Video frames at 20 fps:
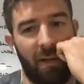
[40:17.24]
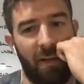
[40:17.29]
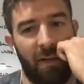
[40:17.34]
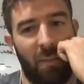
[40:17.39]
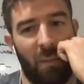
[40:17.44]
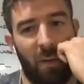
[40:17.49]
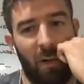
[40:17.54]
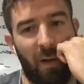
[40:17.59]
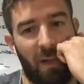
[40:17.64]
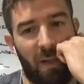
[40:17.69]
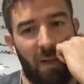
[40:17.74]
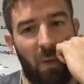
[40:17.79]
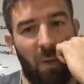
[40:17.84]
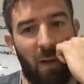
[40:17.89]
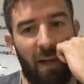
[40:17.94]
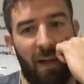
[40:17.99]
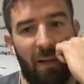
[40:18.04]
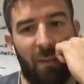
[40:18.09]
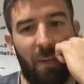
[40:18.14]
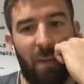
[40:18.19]
probably
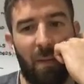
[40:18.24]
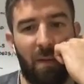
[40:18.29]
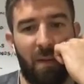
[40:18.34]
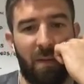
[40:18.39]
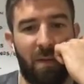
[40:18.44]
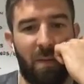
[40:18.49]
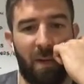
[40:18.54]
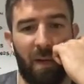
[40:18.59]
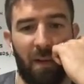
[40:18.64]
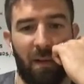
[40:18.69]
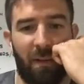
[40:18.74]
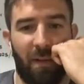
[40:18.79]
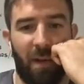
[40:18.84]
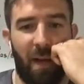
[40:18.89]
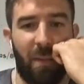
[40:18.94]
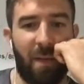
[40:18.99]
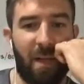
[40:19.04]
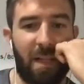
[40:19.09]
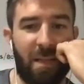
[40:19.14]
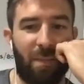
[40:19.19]
30
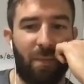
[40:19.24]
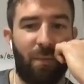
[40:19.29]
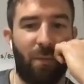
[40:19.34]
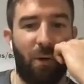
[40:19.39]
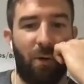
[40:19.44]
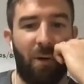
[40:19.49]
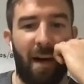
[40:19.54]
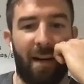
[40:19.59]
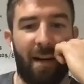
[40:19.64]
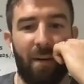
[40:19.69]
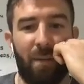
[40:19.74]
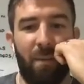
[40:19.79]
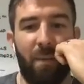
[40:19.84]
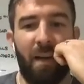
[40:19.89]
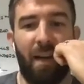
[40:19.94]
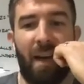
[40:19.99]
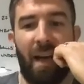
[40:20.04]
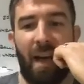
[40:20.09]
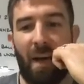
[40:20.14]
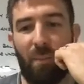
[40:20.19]
minutes before Adam,
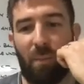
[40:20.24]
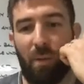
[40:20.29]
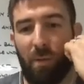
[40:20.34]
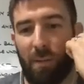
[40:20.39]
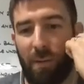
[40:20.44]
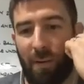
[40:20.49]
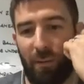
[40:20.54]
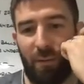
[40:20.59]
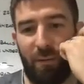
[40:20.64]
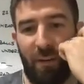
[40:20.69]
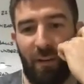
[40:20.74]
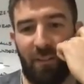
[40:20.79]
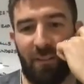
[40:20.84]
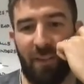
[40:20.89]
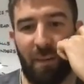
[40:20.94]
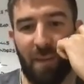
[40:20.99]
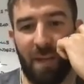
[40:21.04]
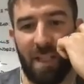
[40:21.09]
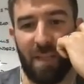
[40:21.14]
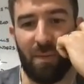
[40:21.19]
and probably about 50
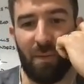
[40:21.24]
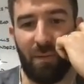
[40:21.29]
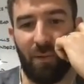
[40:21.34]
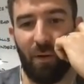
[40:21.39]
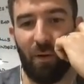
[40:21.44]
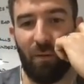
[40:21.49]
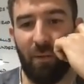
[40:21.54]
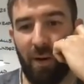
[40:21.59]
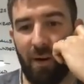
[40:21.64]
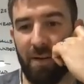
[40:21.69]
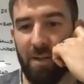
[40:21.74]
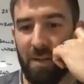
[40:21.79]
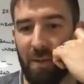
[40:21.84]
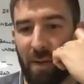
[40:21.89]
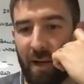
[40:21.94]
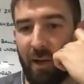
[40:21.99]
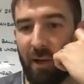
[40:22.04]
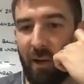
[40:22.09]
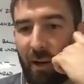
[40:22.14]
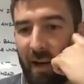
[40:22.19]
minutes before Rowan. So
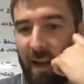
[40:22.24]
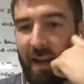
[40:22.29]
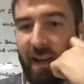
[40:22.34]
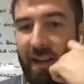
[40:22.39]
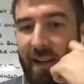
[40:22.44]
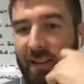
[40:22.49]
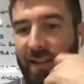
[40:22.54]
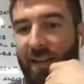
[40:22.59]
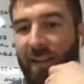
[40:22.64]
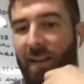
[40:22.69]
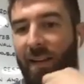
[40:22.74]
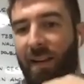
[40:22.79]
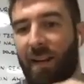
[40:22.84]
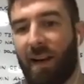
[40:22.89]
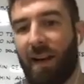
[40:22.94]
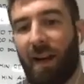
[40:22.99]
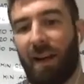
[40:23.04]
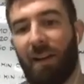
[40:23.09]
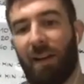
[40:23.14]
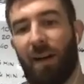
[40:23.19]
I got in,
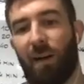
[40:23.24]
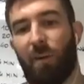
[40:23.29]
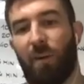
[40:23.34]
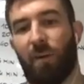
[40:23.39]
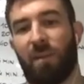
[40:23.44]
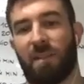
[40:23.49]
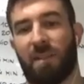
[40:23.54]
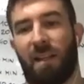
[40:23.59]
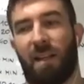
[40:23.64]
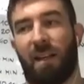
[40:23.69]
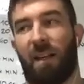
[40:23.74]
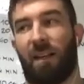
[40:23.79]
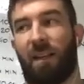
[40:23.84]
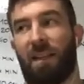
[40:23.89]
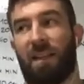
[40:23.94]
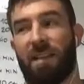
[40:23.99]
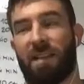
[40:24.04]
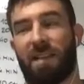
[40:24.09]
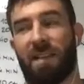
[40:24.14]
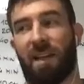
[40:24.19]
and I was like, I think
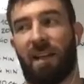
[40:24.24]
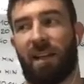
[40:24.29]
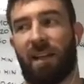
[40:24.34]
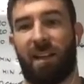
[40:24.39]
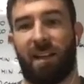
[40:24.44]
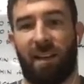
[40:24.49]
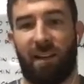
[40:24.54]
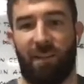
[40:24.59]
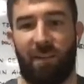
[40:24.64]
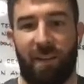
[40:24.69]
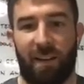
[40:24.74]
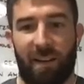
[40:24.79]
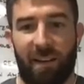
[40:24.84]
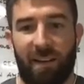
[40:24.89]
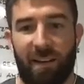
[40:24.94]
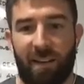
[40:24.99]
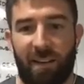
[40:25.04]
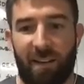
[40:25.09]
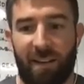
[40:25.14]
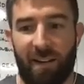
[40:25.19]
the second in. I
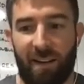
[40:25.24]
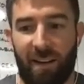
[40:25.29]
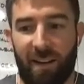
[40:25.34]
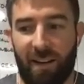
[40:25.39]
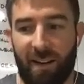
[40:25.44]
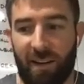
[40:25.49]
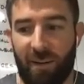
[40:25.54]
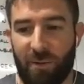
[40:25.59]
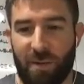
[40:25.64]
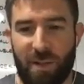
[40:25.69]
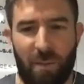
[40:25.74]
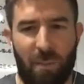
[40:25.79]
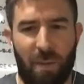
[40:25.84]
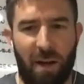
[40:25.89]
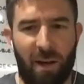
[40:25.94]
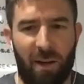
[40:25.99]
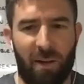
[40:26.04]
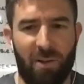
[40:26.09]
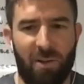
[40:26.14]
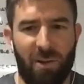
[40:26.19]
think was it
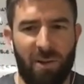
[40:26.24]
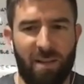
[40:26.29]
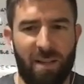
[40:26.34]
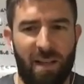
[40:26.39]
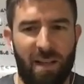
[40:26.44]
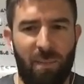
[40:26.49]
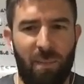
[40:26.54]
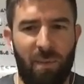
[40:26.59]
Mark on your team?